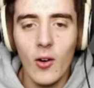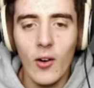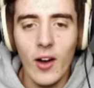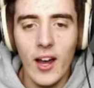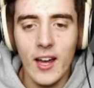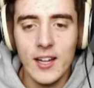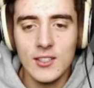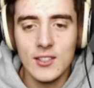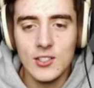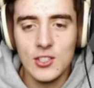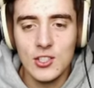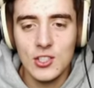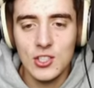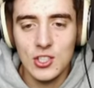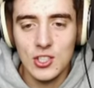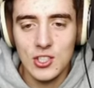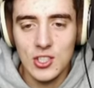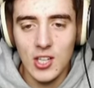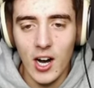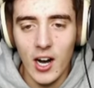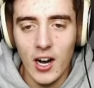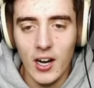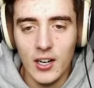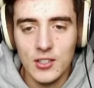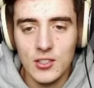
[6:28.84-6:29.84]
And
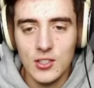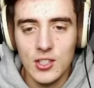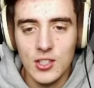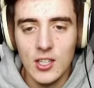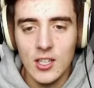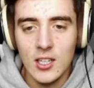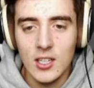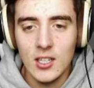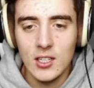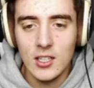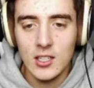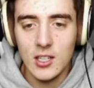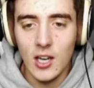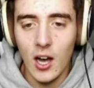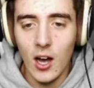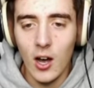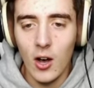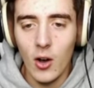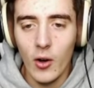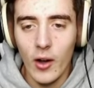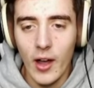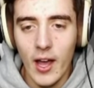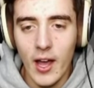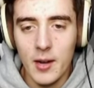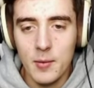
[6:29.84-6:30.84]
start!
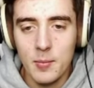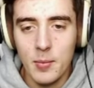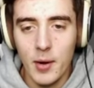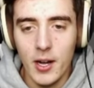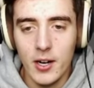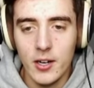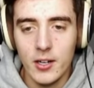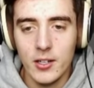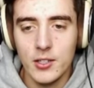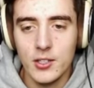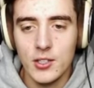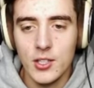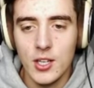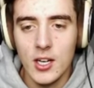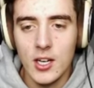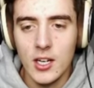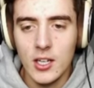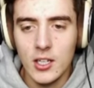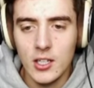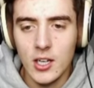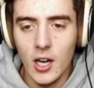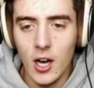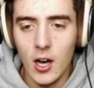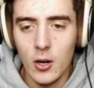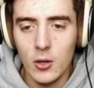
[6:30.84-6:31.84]
Go headbutters!
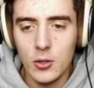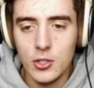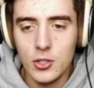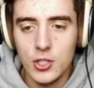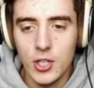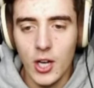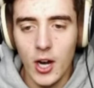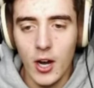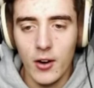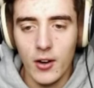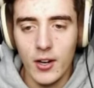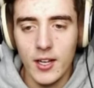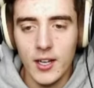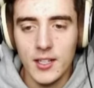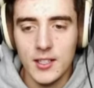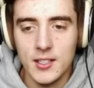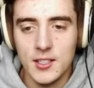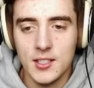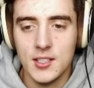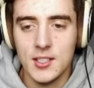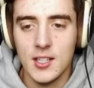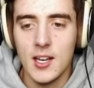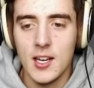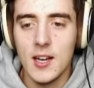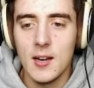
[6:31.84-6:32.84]
Go
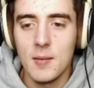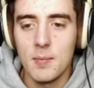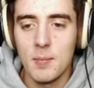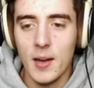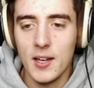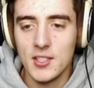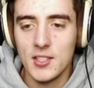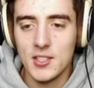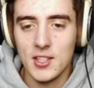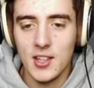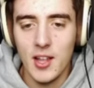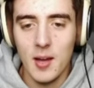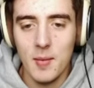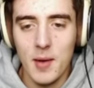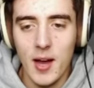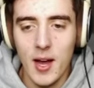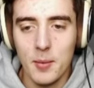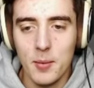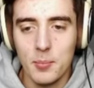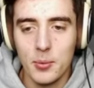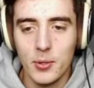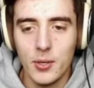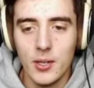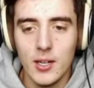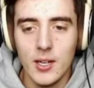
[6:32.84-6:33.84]
chariots! Mess them up!
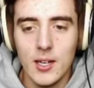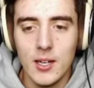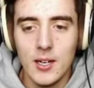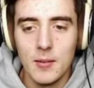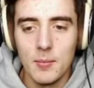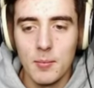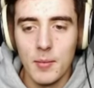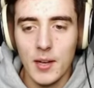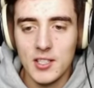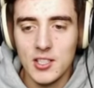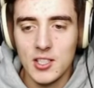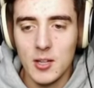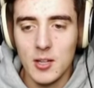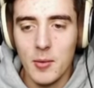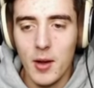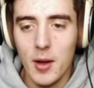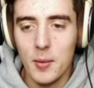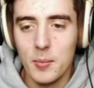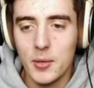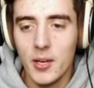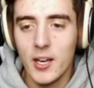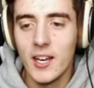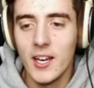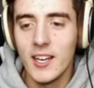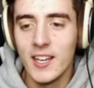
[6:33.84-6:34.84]
Mess them up.
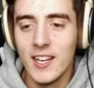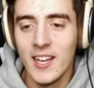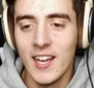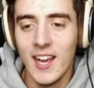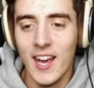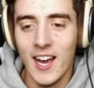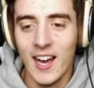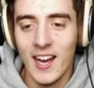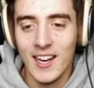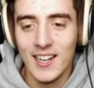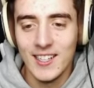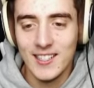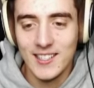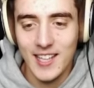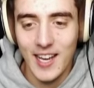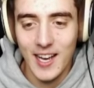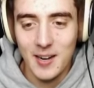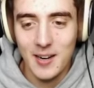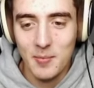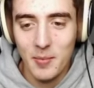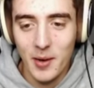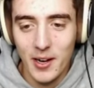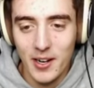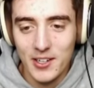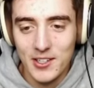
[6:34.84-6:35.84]
Yes,
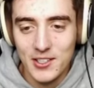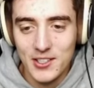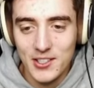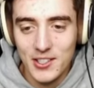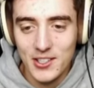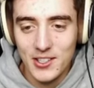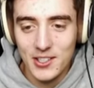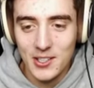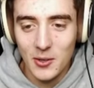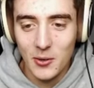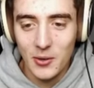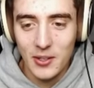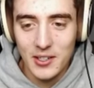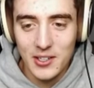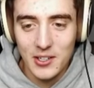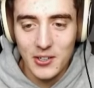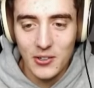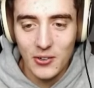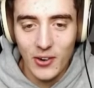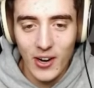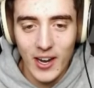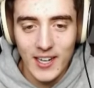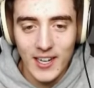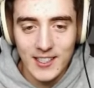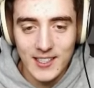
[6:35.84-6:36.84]
headbutters, you're doing
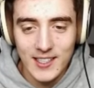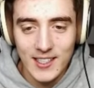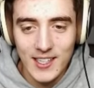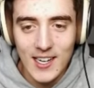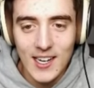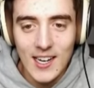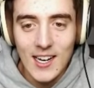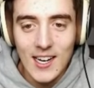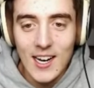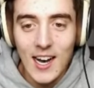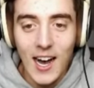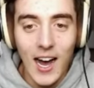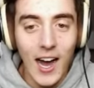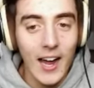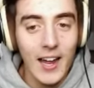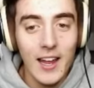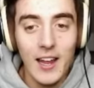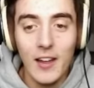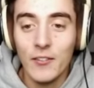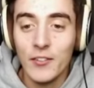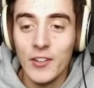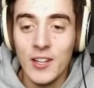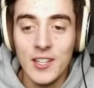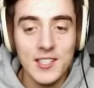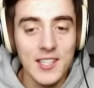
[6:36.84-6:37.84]
great. I,
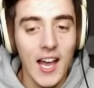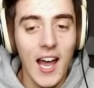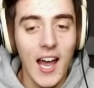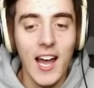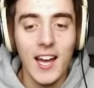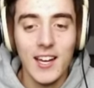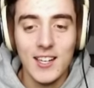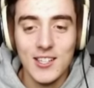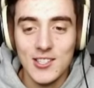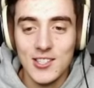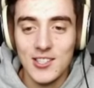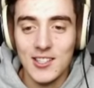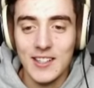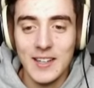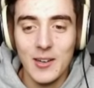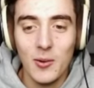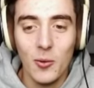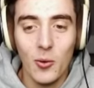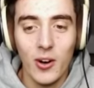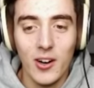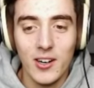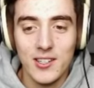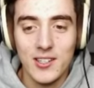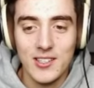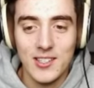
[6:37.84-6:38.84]
if this actually
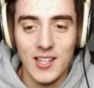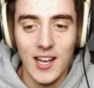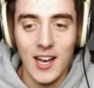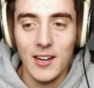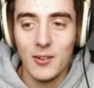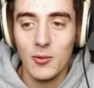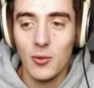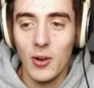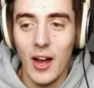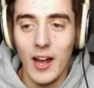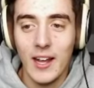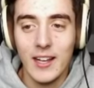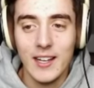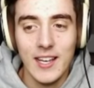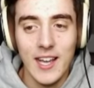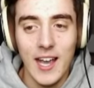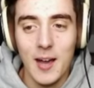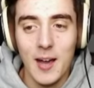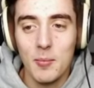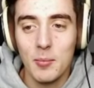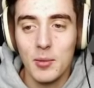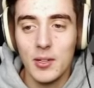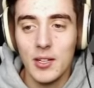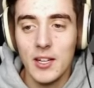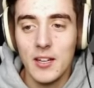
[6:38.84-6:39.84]
works, I, I
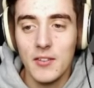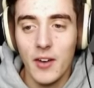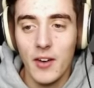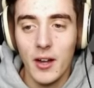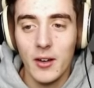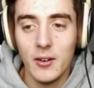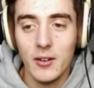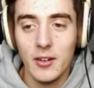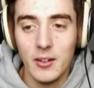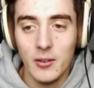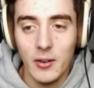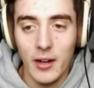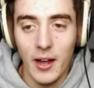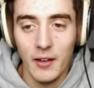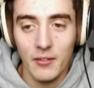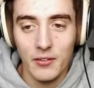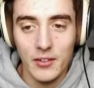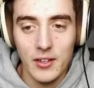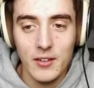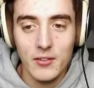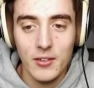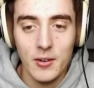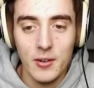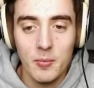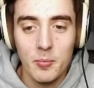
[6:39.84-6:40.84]
can't believe I have
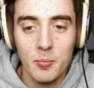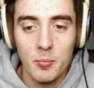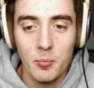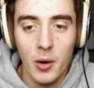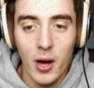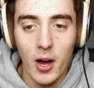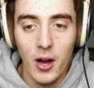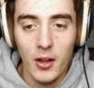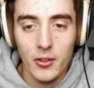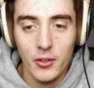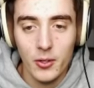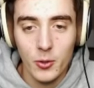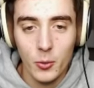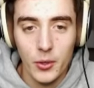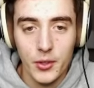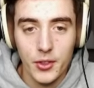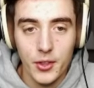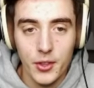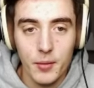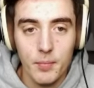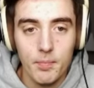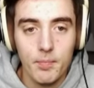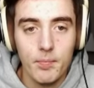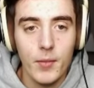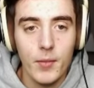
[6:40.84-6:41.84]
even bothered with the...